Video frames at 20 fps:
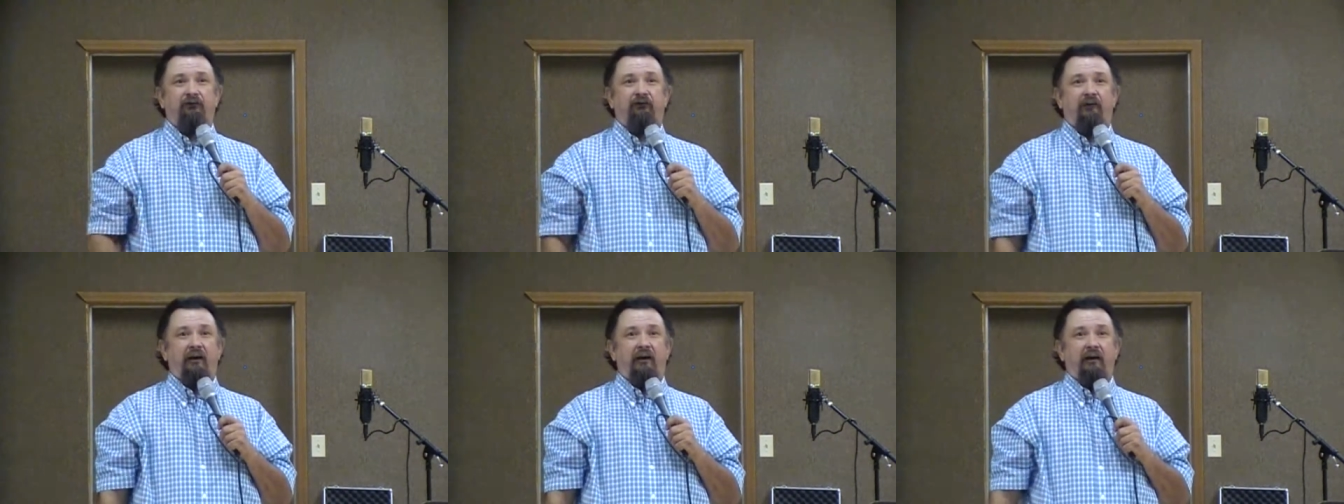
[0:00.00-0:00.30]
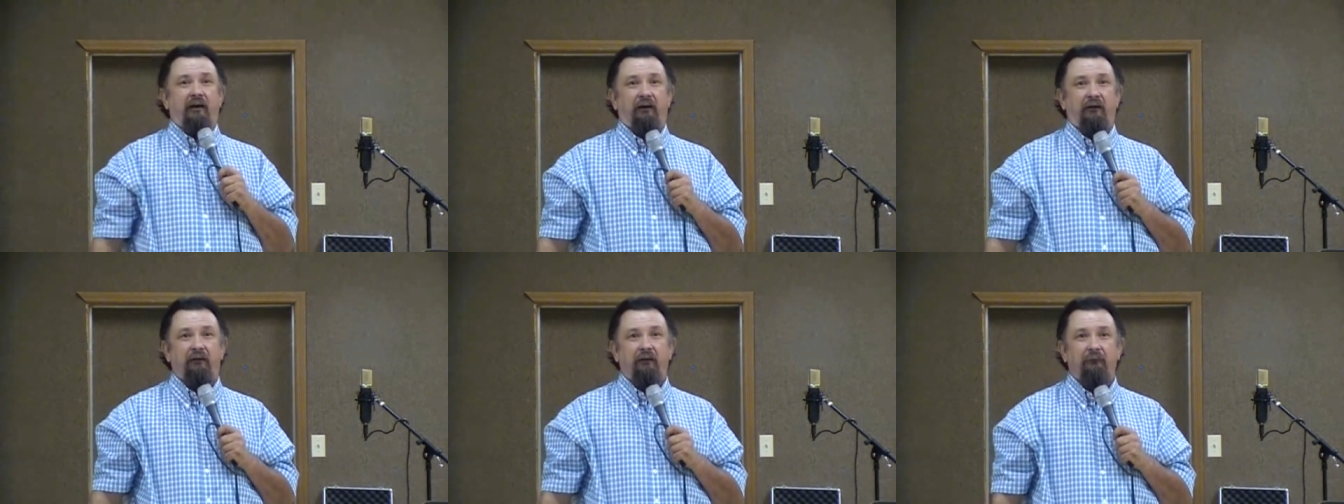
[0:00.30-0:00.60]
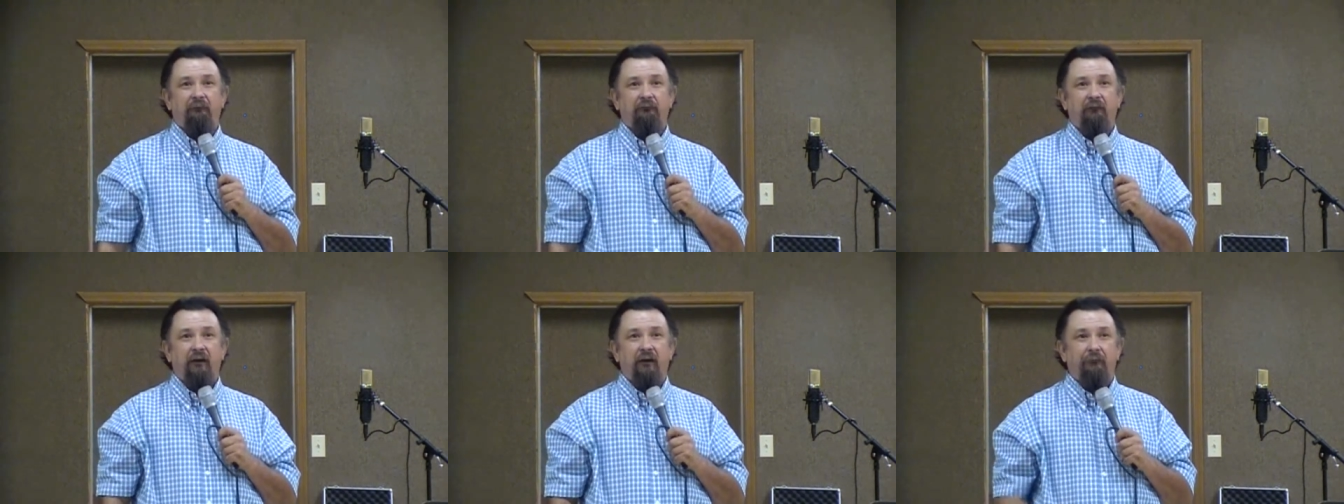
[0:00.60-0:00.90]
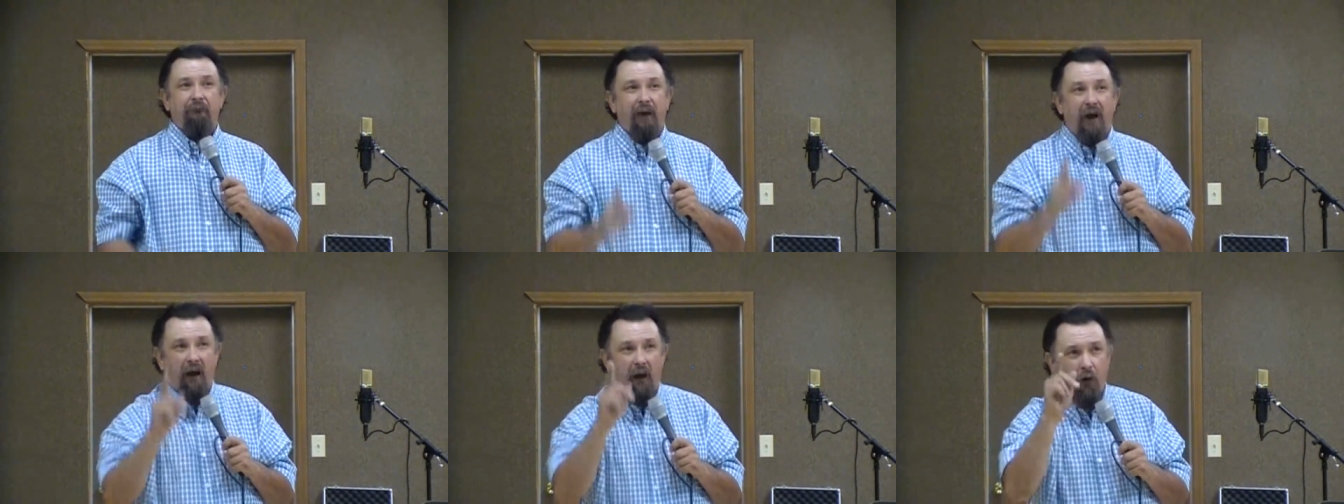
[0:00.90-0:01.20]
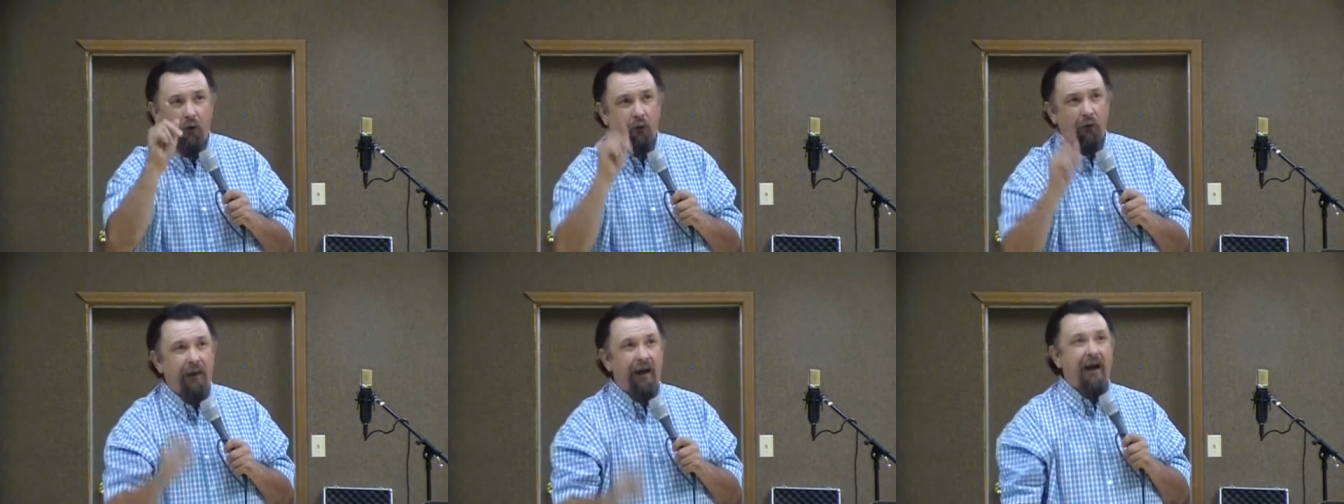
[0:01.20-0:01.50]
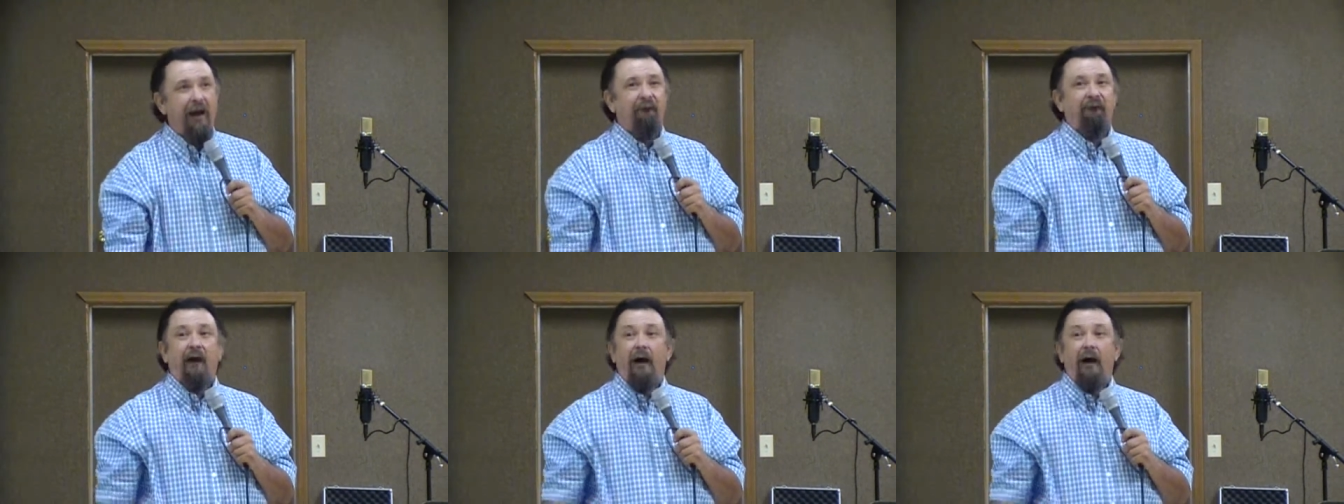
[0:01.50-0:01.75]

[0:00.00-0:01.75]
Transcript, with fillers: seen it in my whole life.